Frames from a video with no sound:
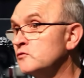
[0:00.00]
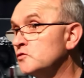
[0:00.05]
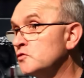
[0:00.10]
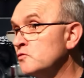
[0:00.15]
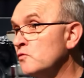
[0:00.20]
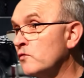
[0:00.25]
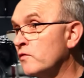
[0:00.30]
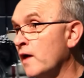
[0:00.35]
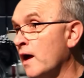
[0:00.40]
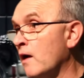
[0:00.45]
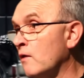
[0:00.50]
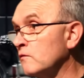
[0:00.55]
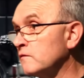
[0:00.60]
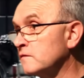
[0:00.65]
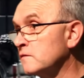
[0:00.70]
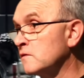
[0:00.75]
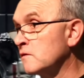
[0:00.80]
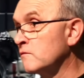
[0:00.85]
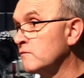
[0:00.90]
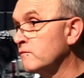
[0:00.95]
You're
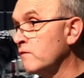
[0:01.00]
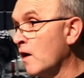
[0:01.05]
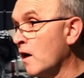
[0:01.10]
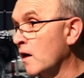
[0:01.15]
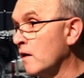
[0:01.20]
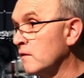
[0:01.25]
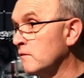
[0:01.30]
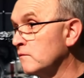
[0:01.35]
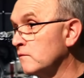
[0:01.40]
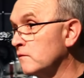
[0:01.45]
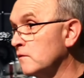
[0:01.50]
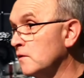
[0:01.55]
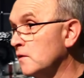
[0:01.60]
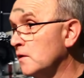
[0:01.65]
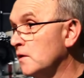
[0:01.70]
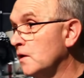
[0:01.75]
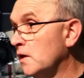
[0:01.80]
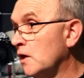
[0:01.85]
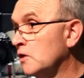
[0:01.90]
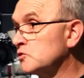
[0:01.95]
nothing, it hissed,
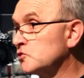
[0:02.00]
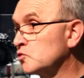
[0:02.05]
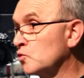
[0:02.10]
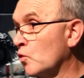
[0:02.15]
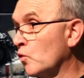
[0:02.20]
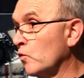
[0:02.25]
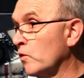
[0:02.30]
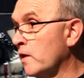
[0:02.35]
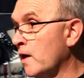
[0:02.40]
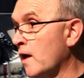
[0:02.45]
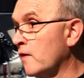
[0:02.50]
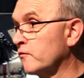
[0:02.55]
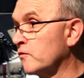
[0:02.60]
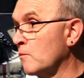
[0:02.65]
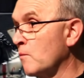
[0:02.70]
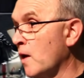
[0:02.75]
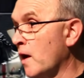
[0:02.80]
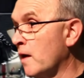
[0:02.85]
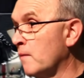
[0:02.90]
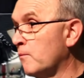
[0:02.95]
but Bishop's
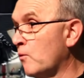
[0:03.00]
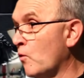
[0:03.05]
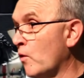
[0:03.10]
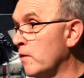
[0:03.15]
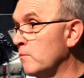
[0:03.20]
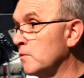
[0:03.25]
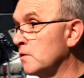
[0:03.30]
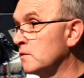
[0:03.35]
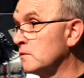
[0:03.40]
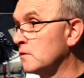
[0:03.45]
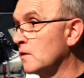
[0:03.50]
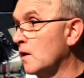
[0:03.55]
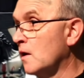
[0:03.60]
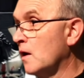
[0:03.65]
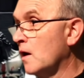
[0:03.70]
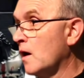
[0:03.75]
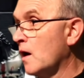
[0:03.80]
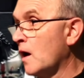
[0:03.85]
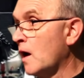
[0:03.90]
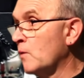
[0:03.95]
voice roared
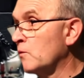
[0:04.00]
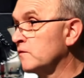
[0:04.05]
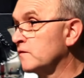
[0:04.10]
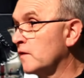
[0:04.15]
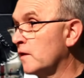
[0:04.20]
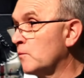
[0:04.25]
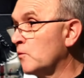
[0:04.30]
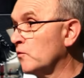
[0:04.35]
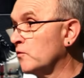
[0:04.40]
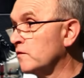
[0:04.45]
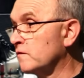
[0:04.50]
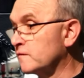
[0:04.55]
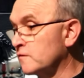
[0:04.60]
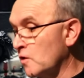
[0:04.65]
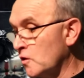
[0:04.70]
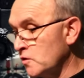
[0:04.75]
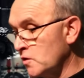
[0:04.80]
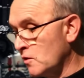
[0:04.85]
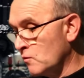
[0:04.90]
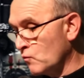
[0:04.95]
back, Christ
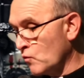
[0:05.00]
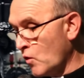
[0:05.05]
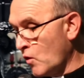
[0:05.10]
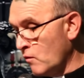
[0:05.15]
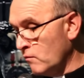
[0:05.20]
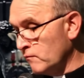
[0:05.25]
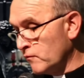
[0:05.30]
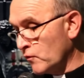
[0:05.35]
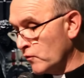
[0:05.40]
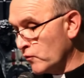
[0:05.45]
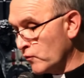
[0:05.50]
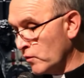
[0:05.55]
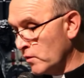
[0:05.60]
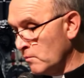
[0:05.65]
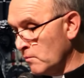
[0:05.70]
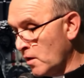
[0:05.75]
is everything.